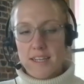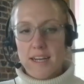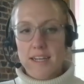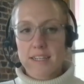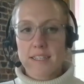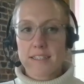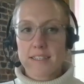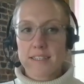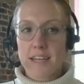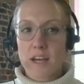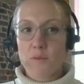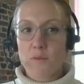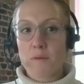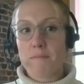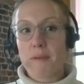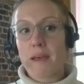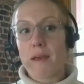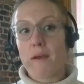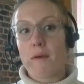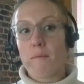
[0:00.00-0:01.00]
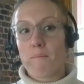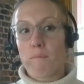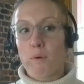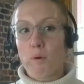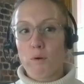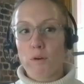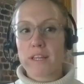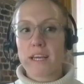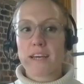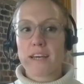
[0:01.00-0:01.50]
On the scientist side, we may
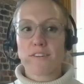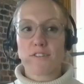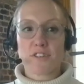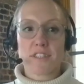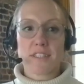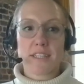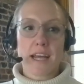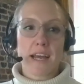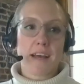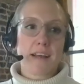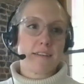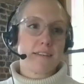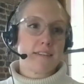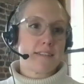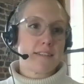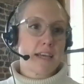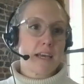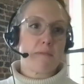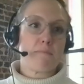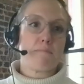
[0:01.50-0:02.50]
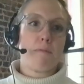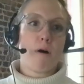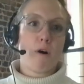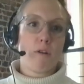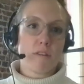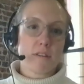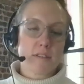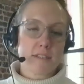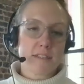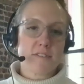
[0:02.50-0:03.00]
poorly understand, say,
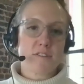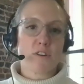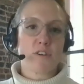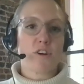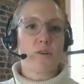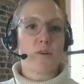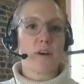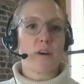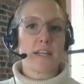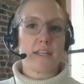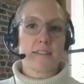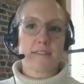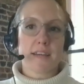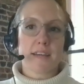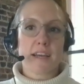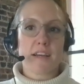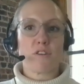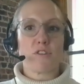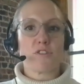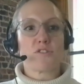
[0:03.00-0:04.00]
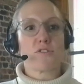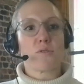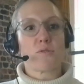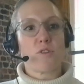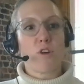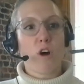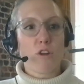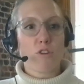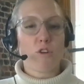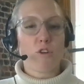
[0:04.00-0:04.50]
policies ongoing in cycles,
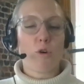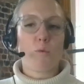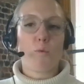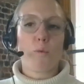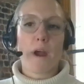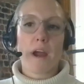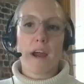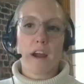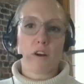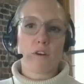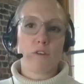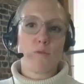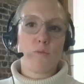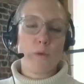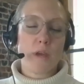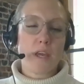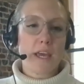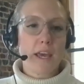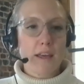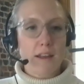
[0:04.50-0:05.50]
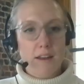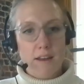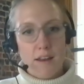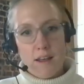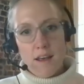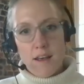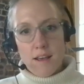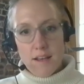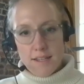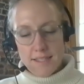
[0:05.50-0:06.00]
so not know where we can,
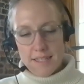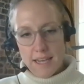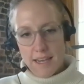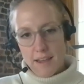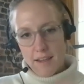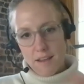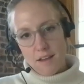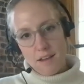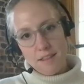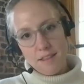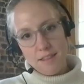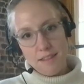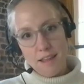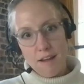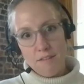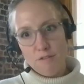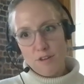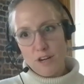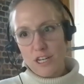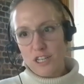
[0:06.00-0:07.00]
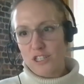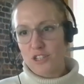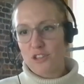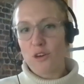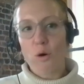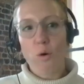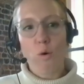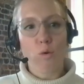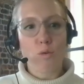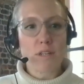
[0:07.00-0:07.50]
say,
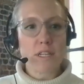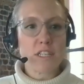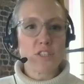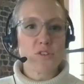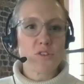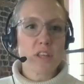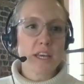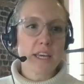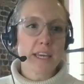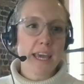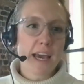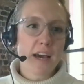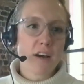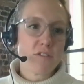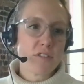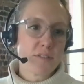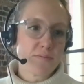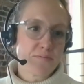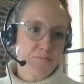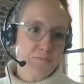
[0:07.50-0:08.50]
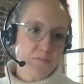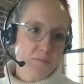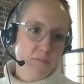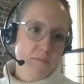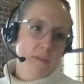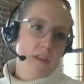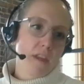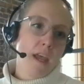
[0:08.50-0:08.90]
leverage the holding to the account.